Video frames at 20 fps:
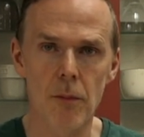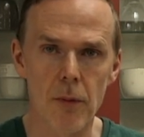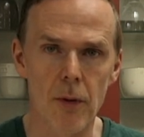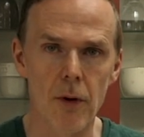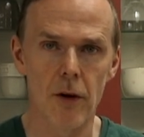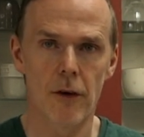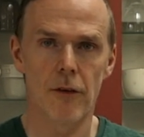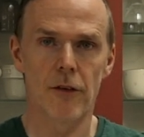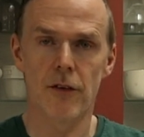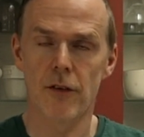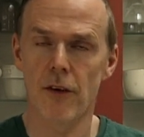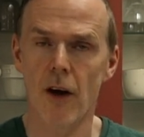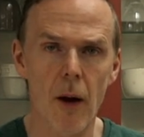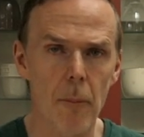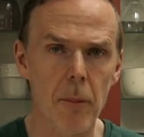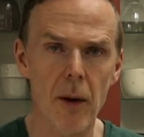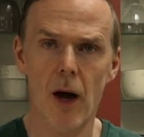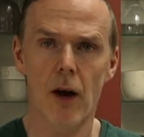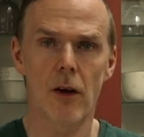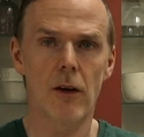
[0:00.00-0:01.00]
proof,
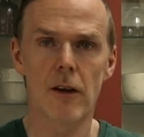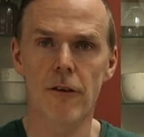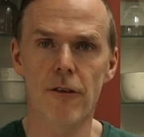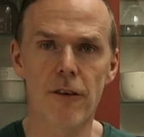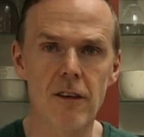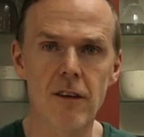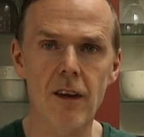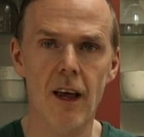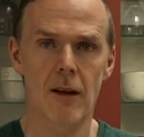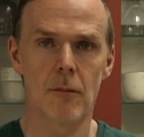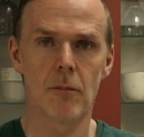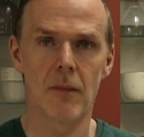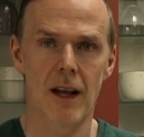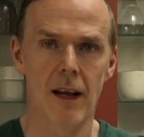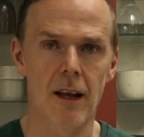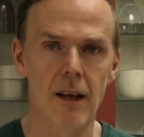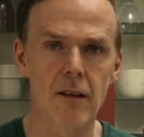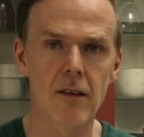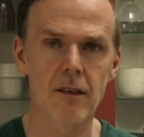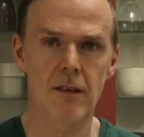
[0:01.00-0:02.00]
but only for 10
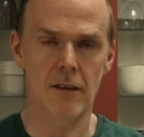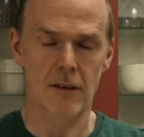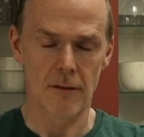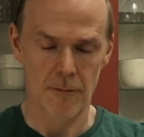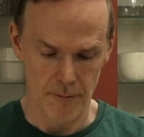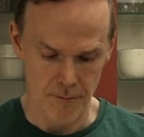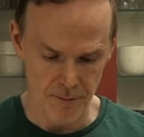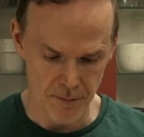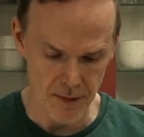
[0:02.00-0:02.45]
minutes.